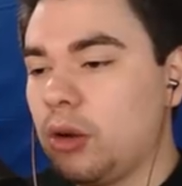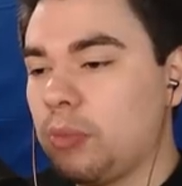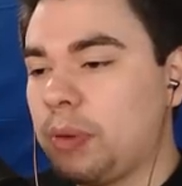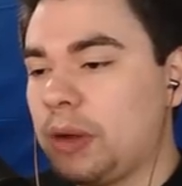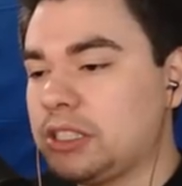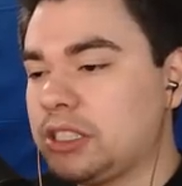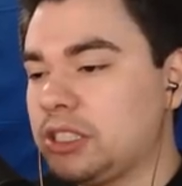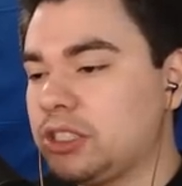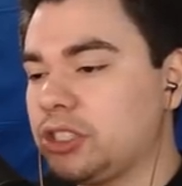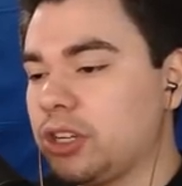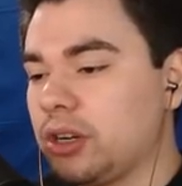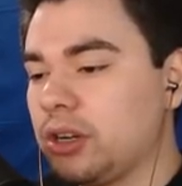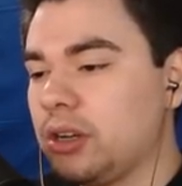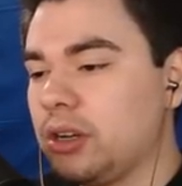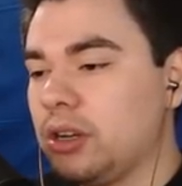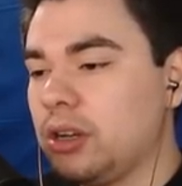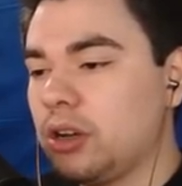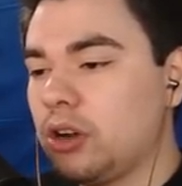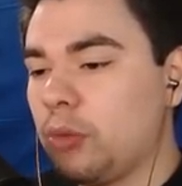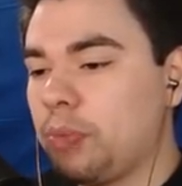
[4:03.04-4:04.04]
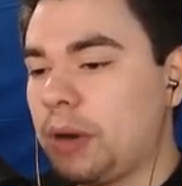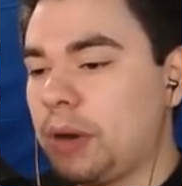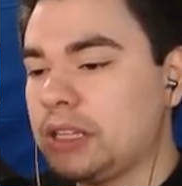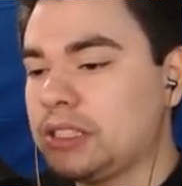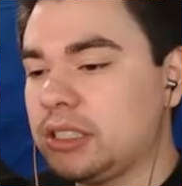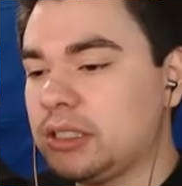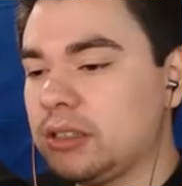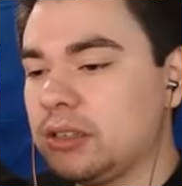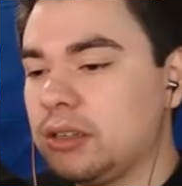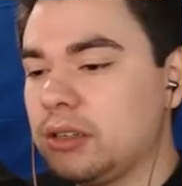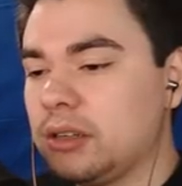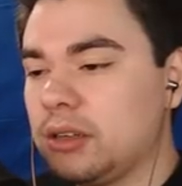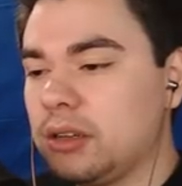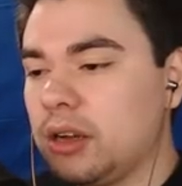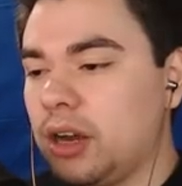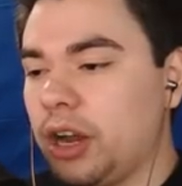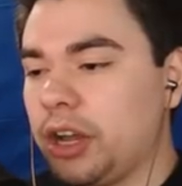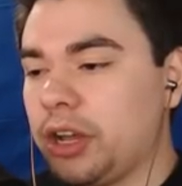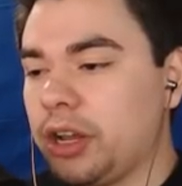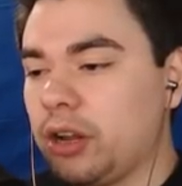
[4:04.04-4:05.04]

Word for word: Go press it, sir. Go press it. Are